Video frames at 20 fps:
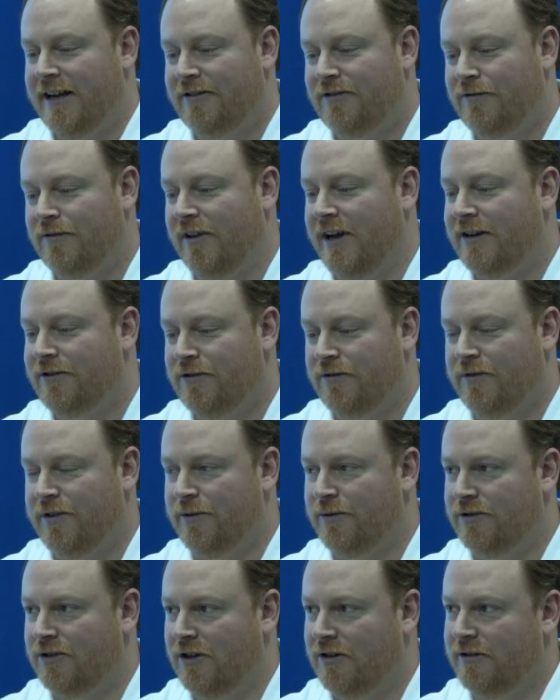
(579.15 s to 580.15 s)
His philosophy
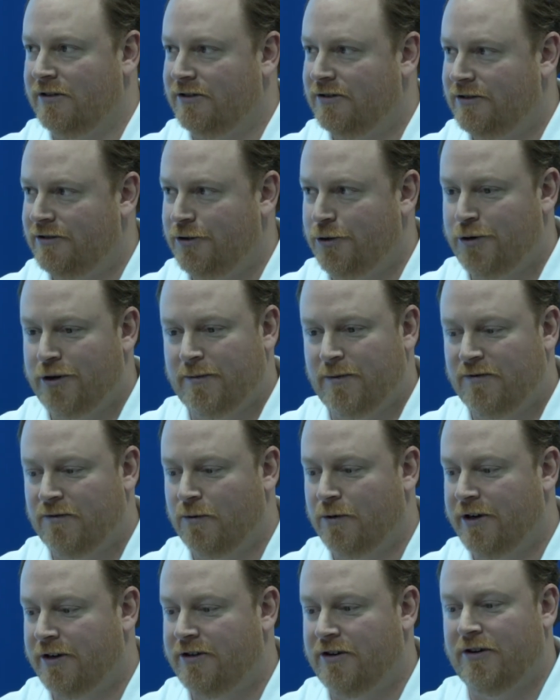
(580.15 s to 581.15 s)
was always shoot it
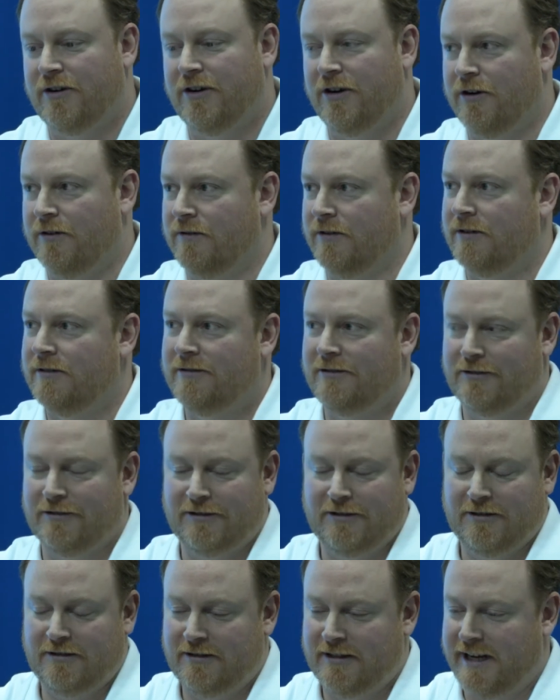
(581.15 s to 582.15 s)
before you turn it over.
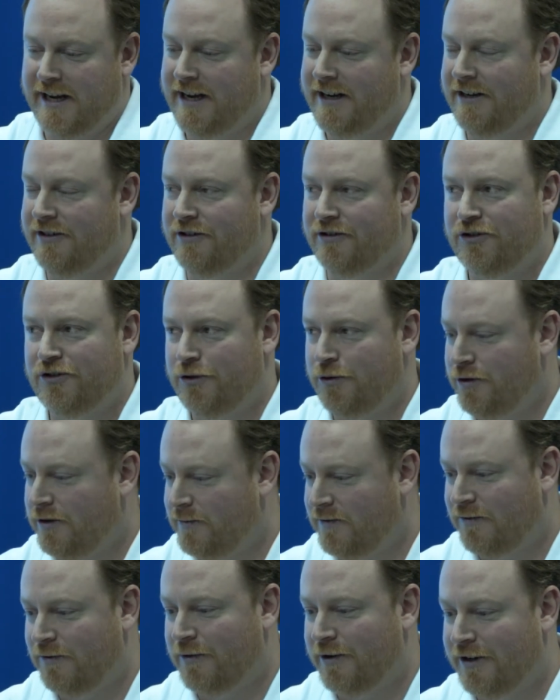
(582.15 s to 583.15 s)
So Andy, just shoot it
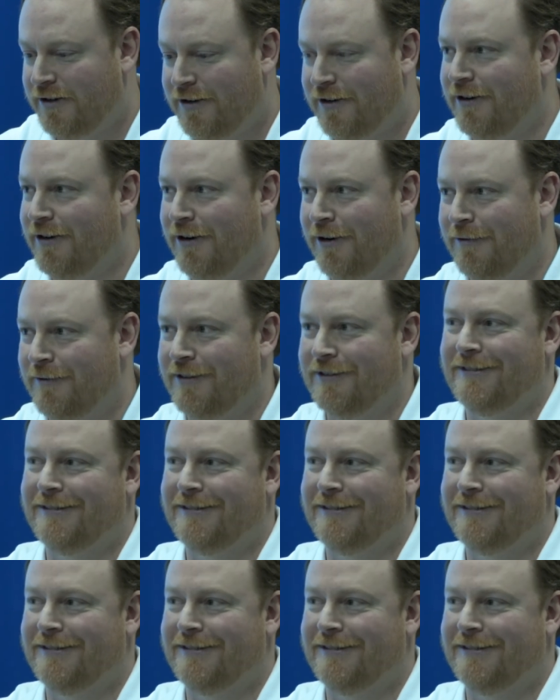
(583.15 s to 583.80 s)
before you turn it over.